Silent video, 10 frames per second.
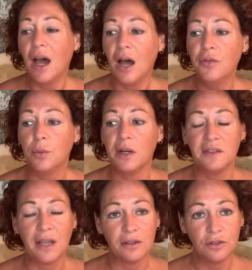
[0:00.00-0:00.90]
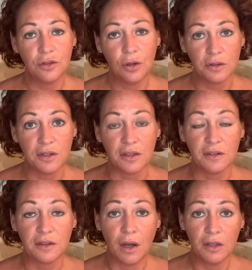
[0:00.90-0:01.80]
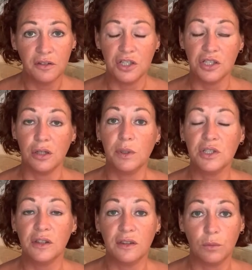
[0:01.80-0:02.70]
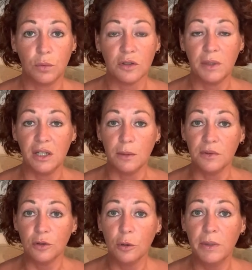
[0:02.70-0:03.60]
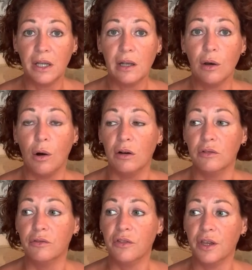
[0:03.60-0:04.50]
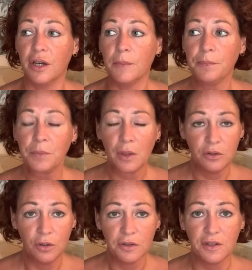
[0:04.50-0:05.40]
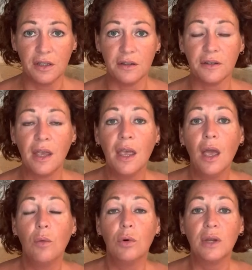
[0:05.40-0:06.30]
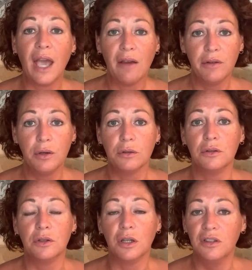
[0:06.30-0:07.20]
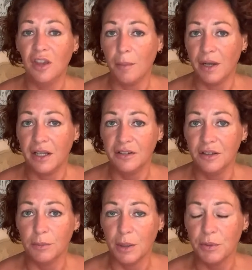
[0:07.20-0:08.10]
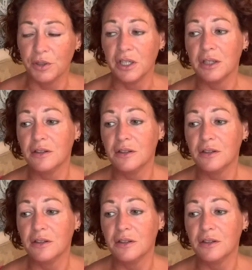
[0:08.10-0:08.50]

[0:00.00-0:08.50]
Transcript: Otherwise, that toxic scar tissue, which is what's been absorbing a lot of the toxins, will carry on contaminating my body.